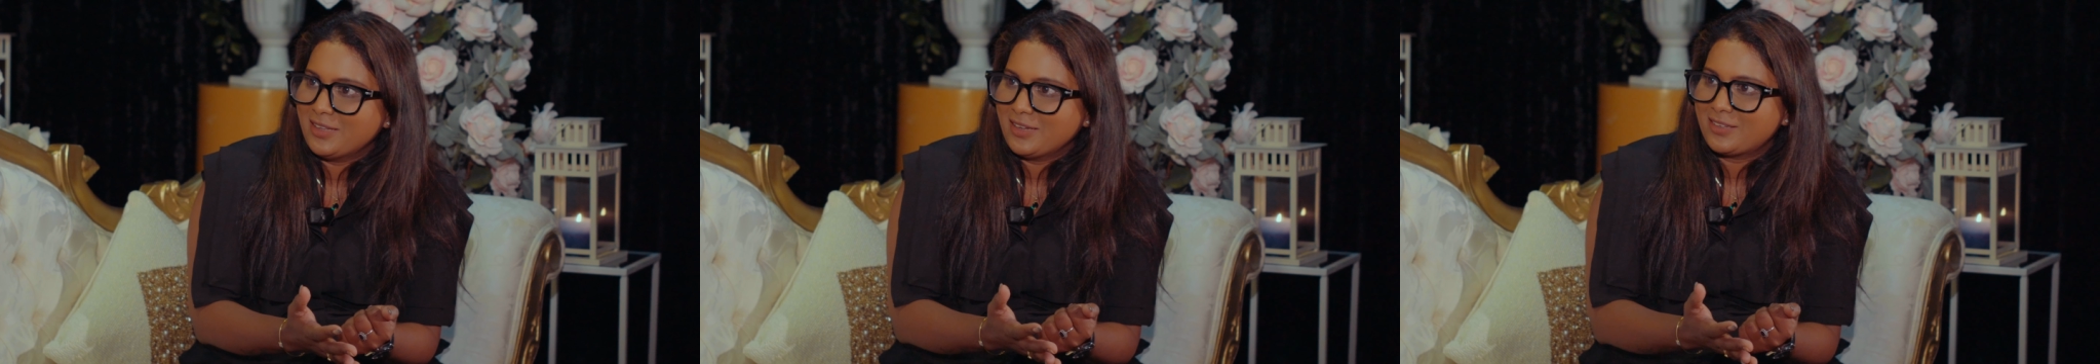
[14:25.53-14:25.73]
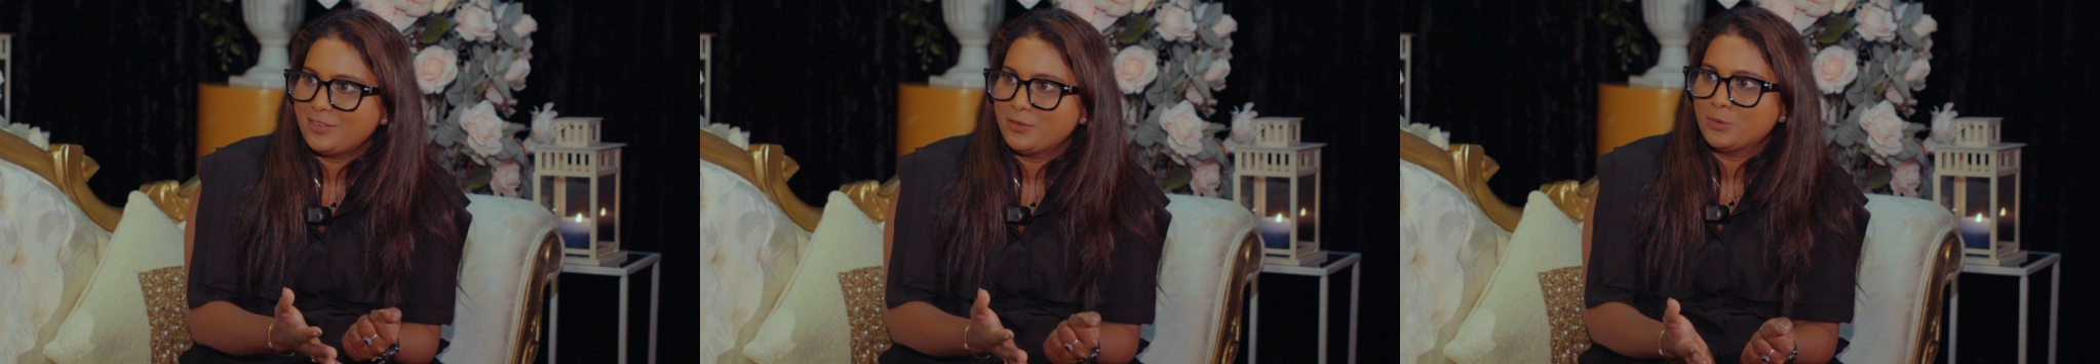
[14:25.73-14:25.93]

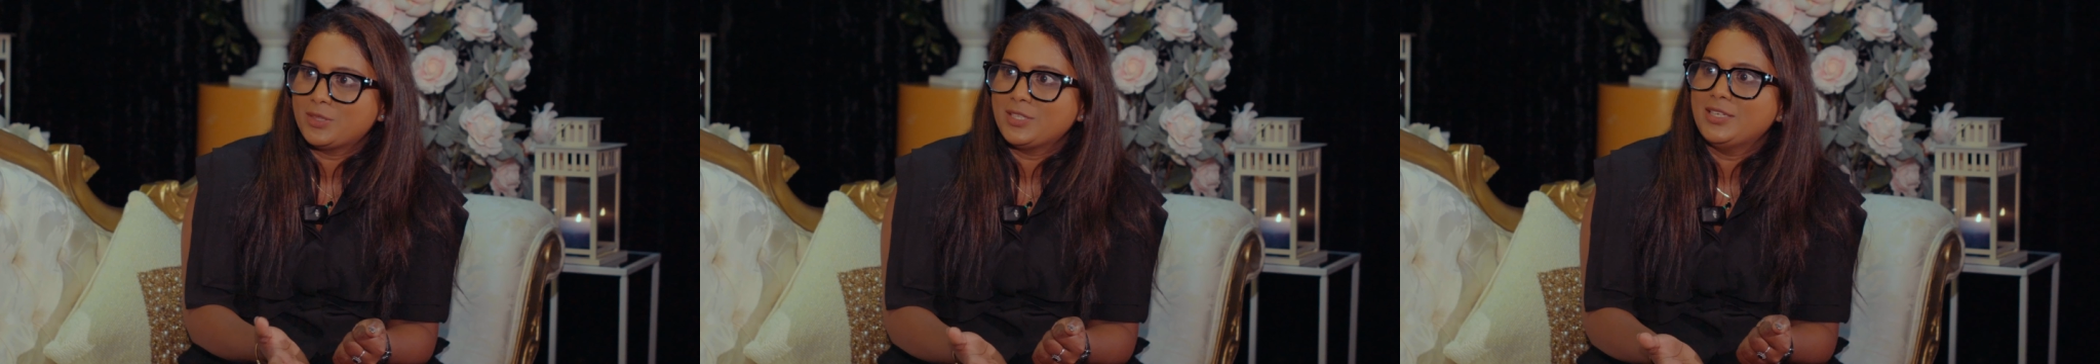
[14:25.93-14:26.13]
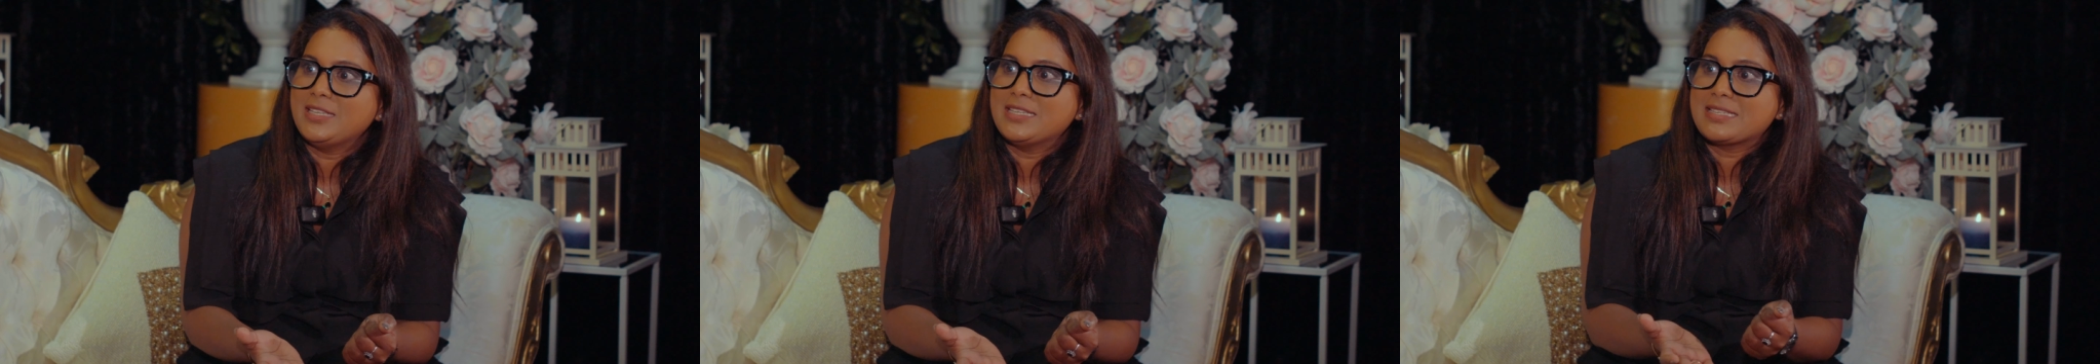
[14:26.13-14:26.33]

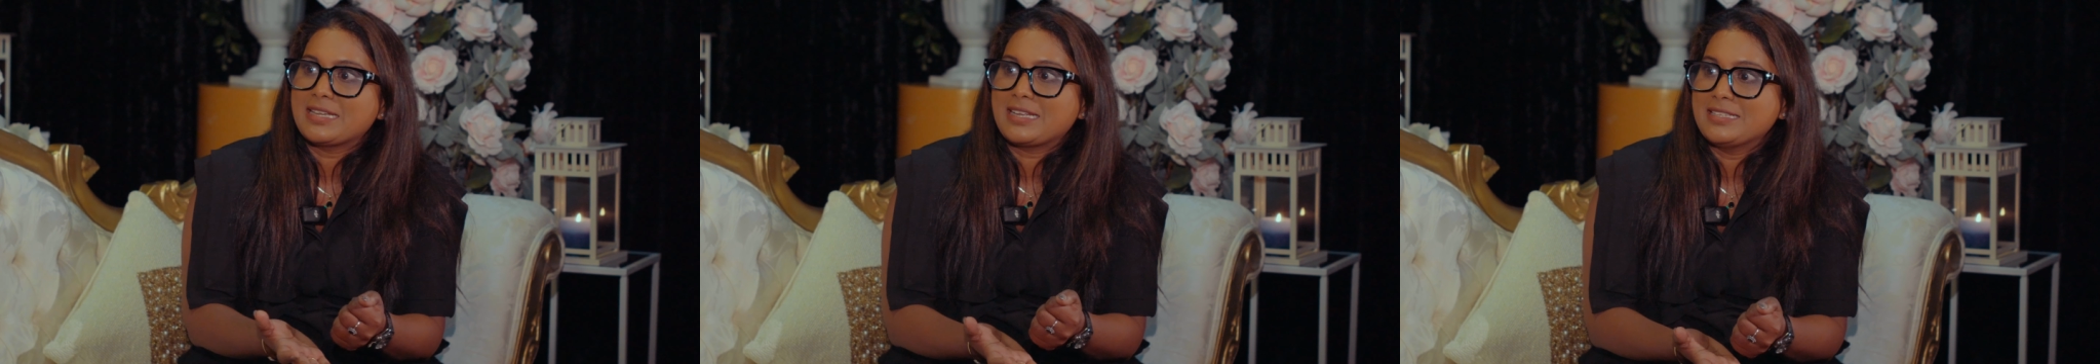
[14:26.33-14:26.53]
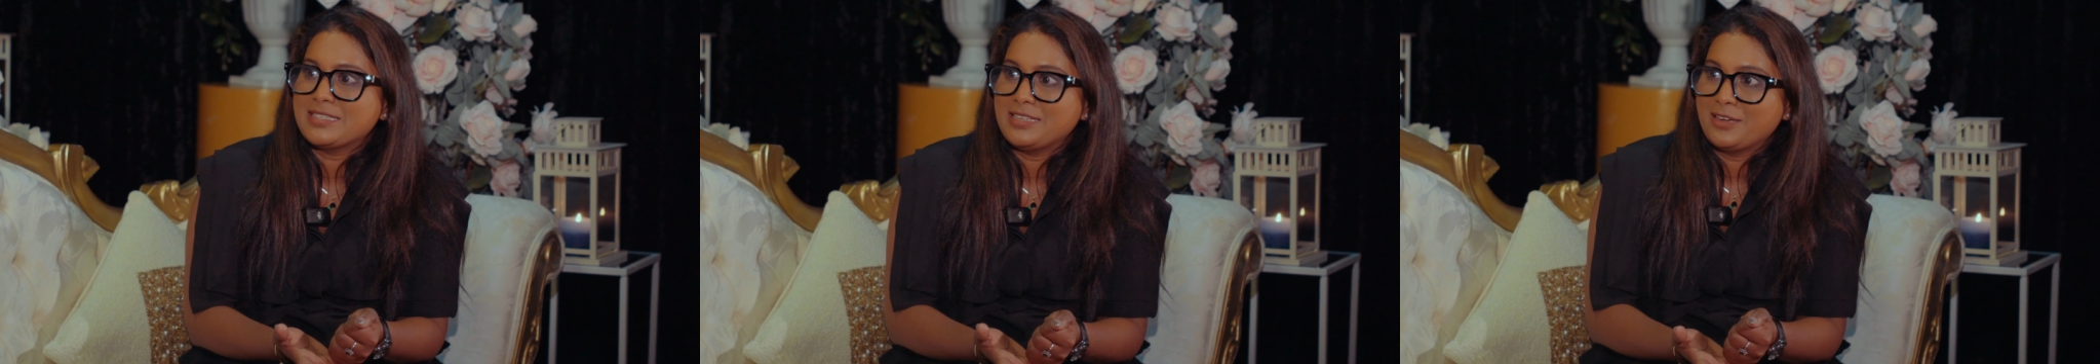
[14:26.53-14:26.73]
30
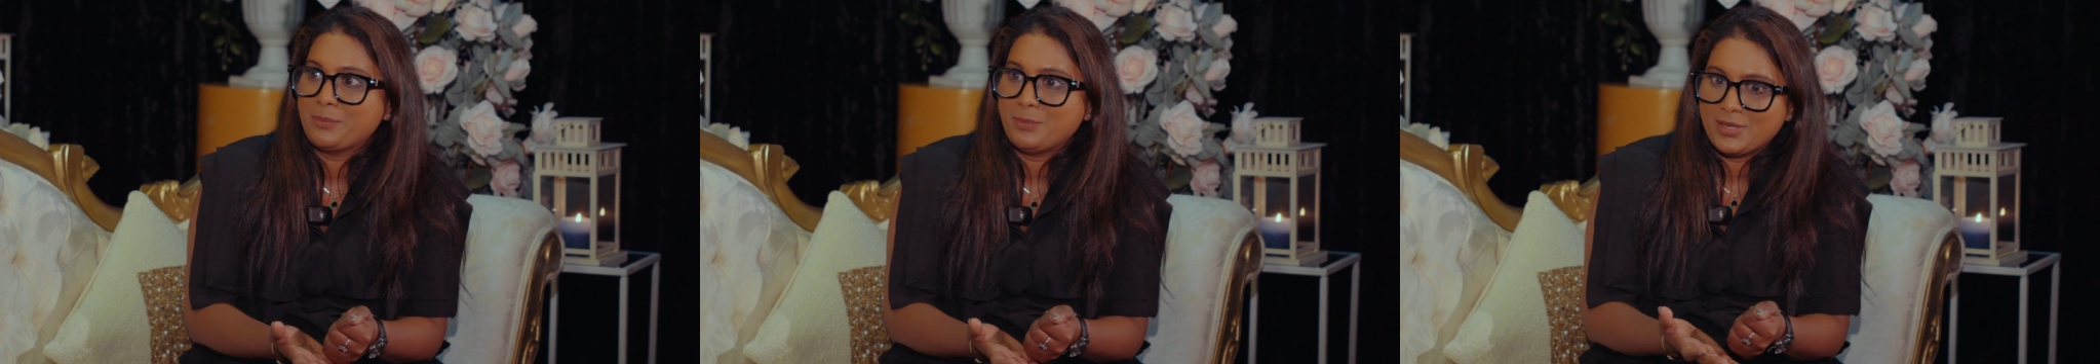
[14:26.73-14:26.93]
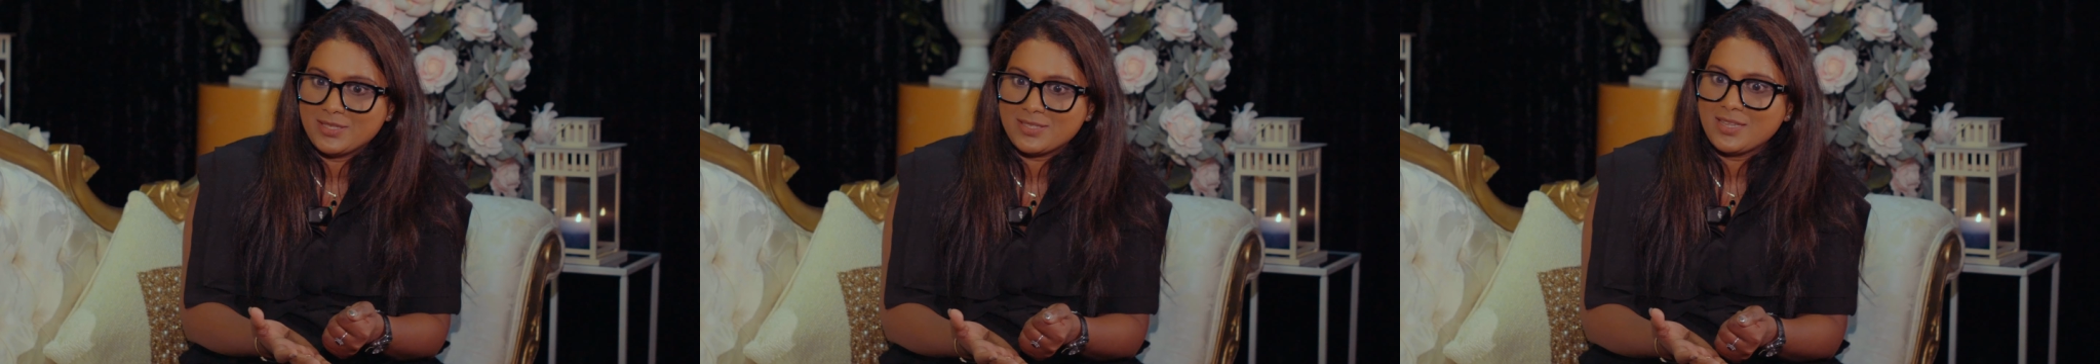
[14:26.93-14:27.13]
seconds
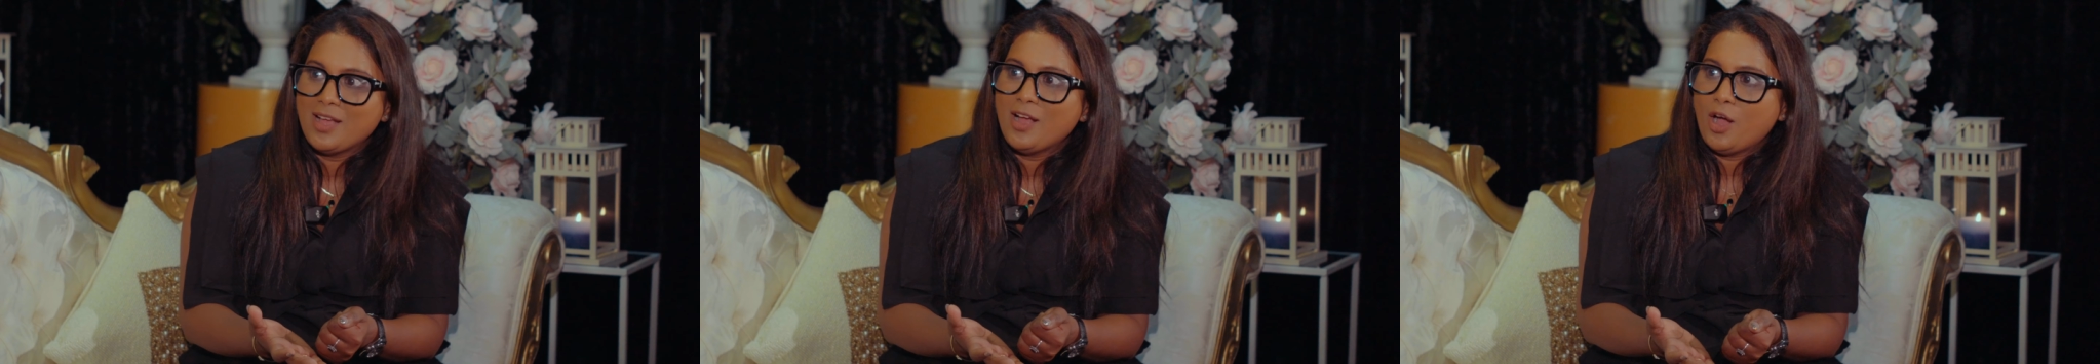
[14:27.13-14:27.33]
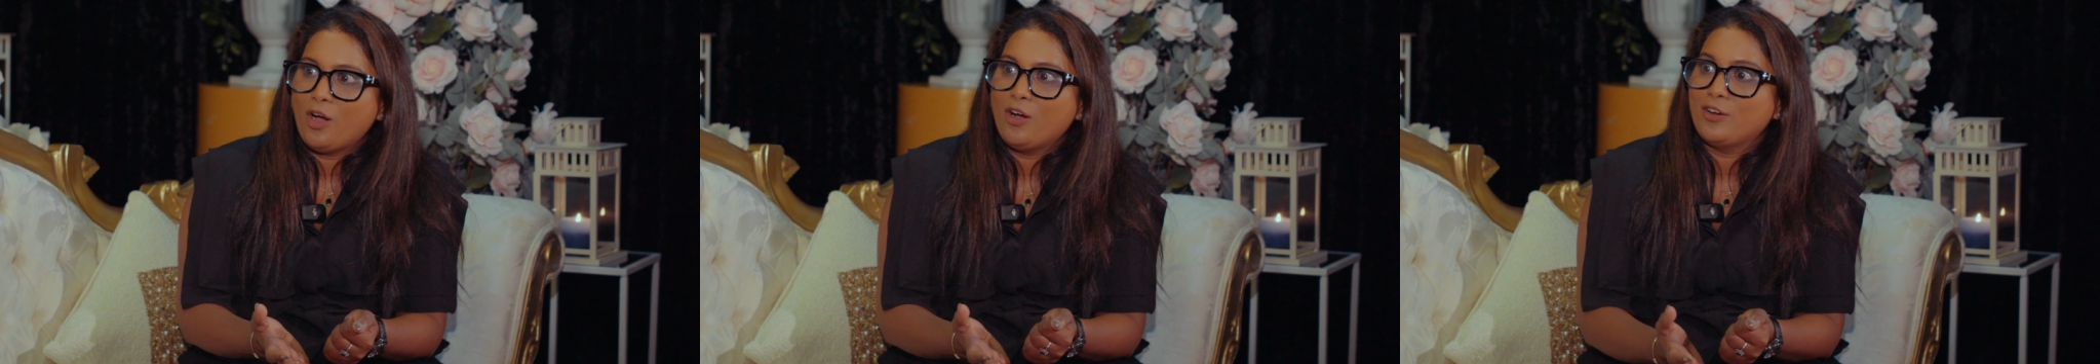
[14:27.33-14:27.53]
hug means,
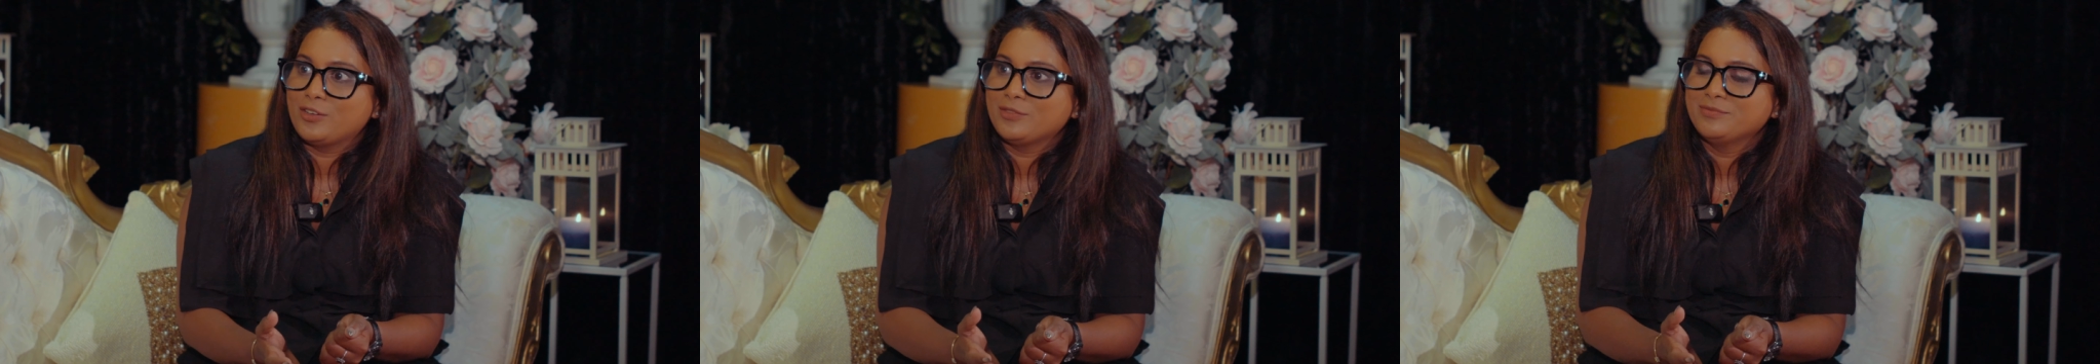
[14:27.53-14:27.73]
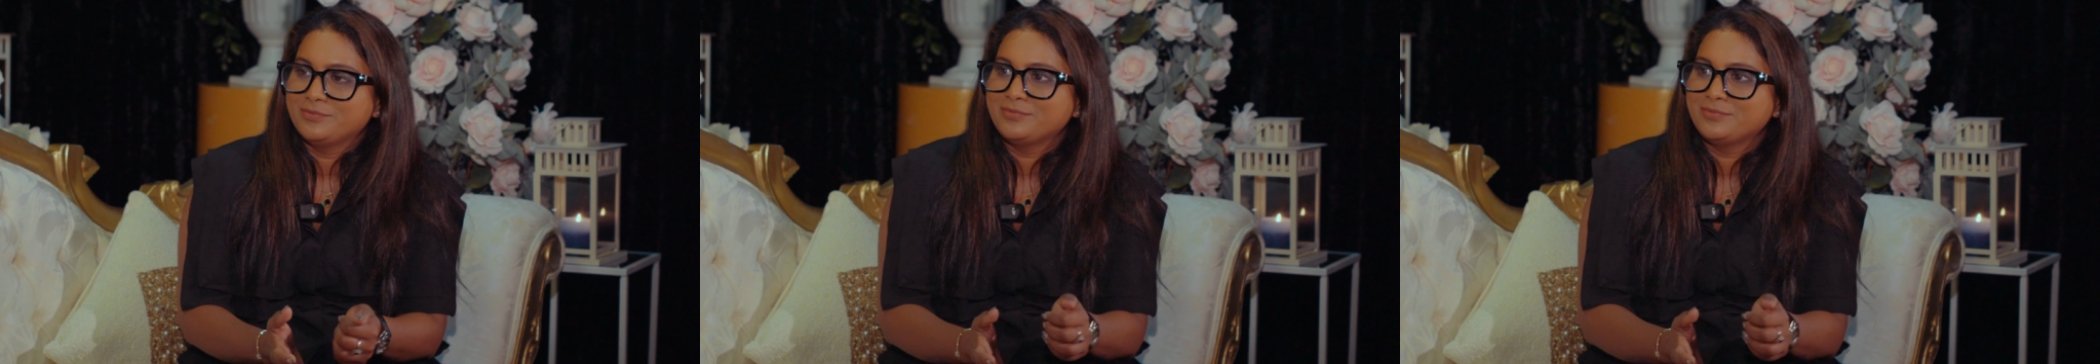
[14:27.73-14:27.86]
oh,